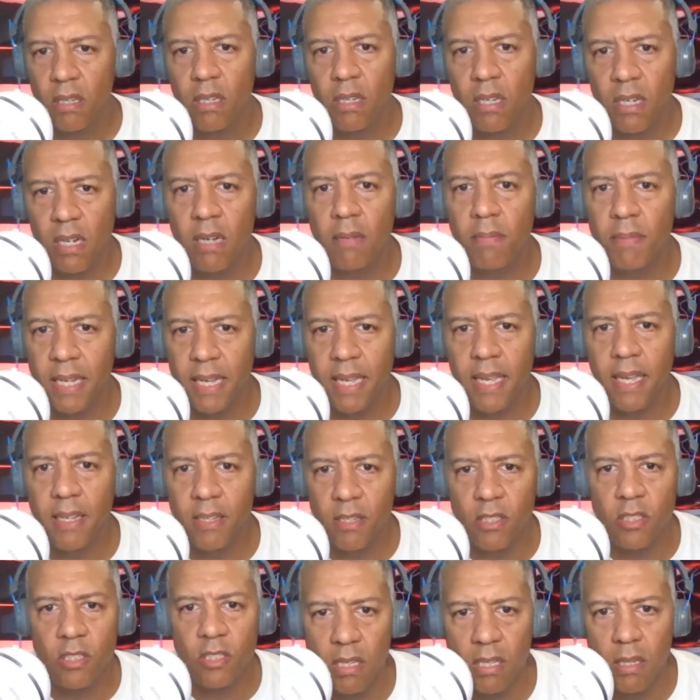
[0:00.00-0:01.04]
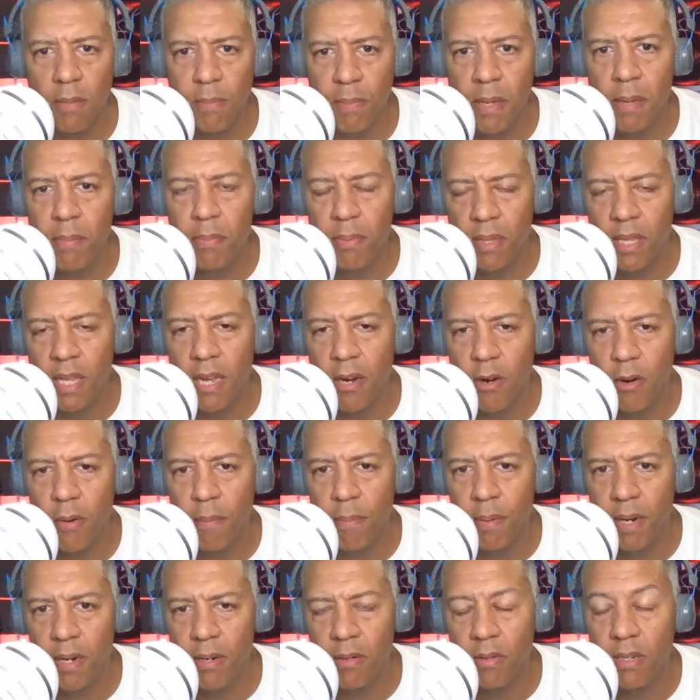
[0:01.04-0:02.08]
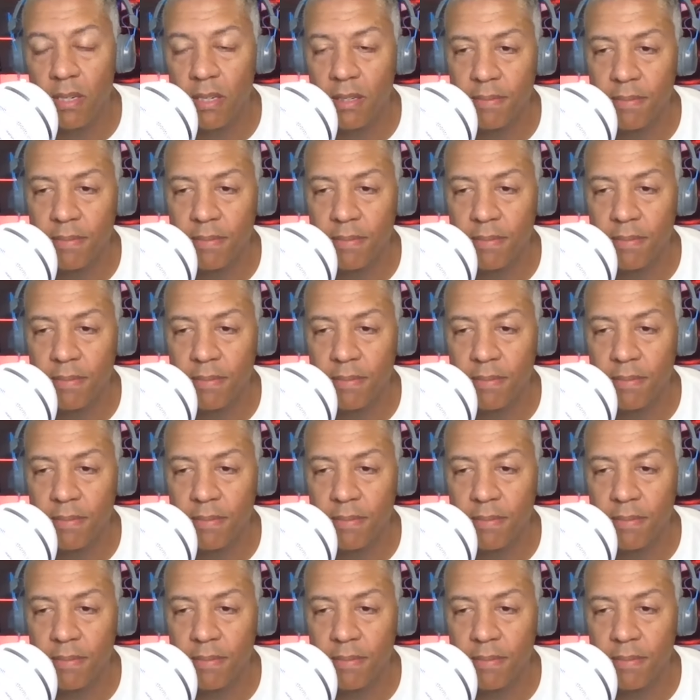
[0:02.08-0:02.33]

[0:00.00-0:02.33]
come against the people that are in power.